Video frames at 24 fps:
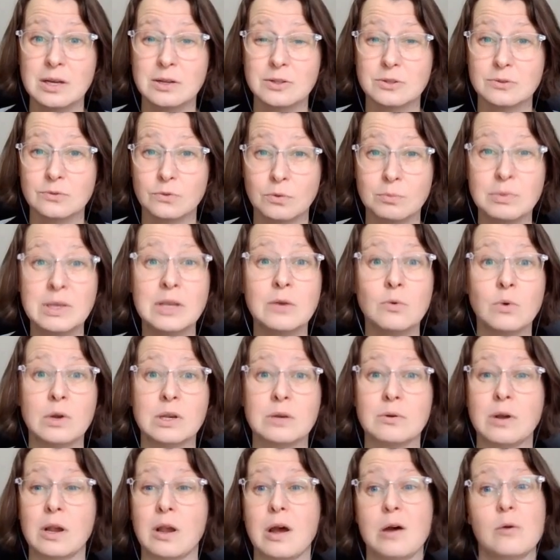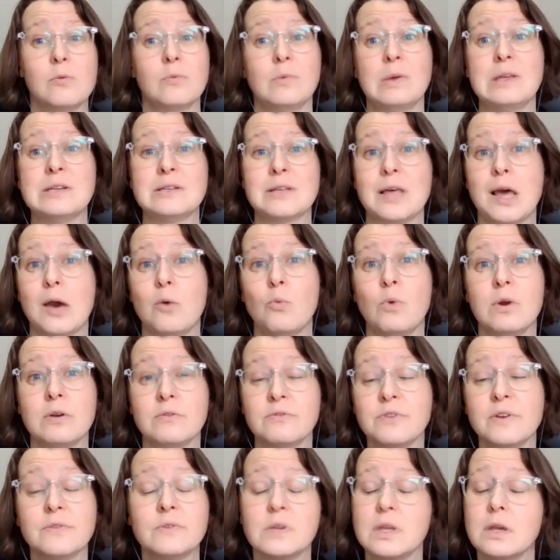It's for me when I got into that
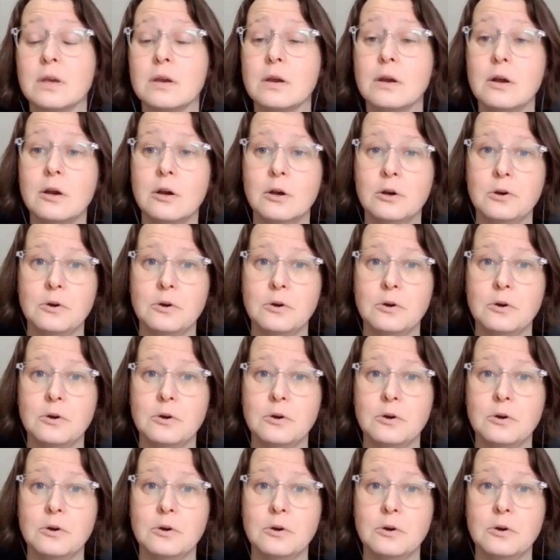$150,